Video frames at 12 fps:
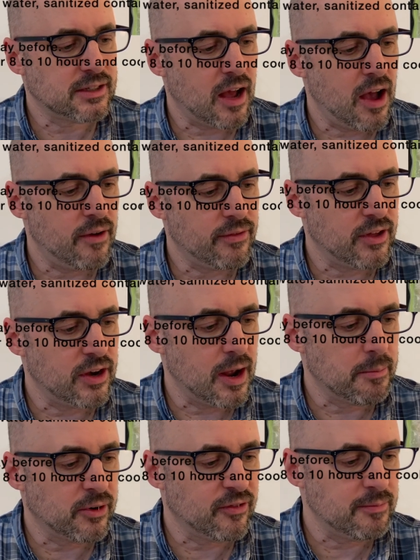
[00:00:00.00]
of the
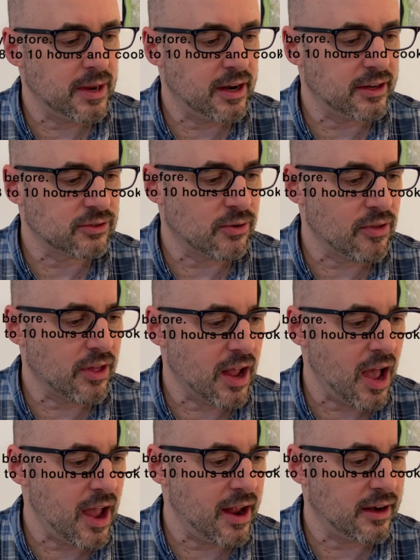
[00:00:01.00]
number of minutes or the
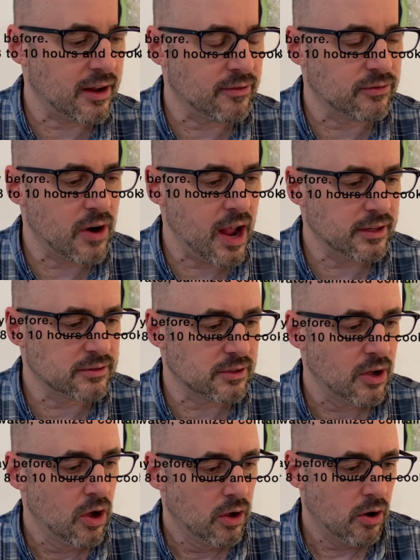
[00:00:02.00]
kind of rice.
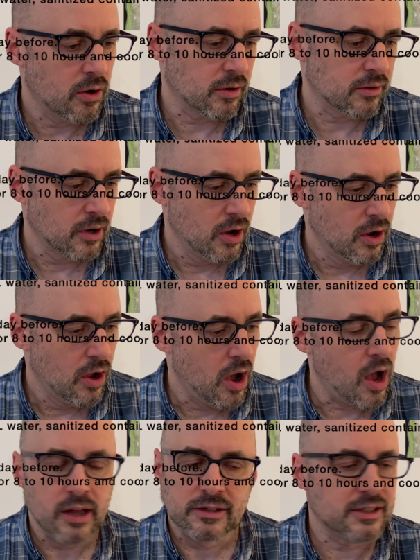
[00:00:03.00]
Or
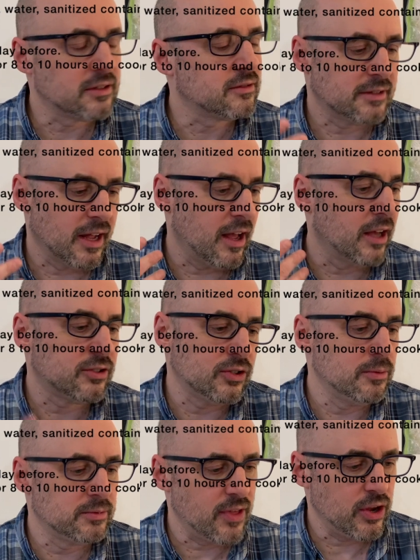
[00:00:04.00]
I just
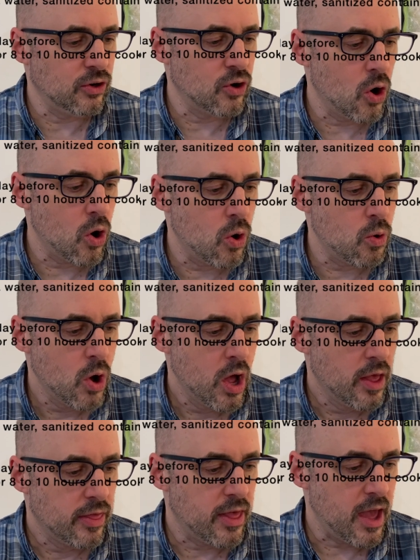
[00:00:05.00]
assume that you know
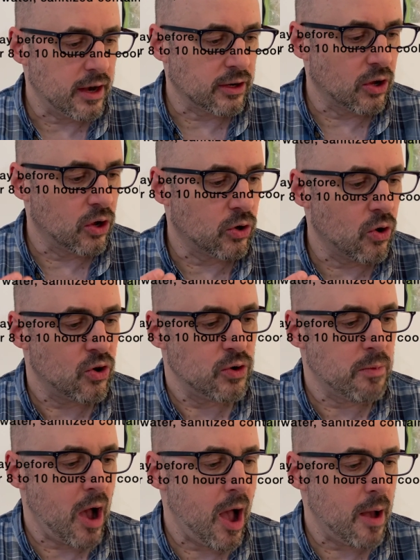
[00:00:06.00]
that
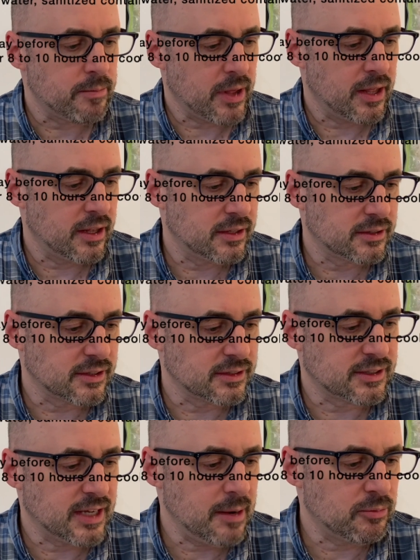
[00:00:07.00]
godubab is
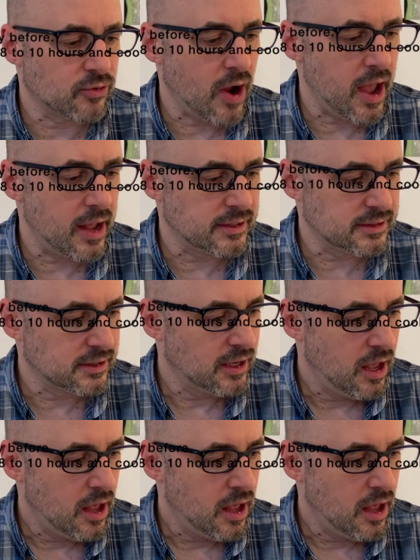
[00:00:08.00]
steamed rice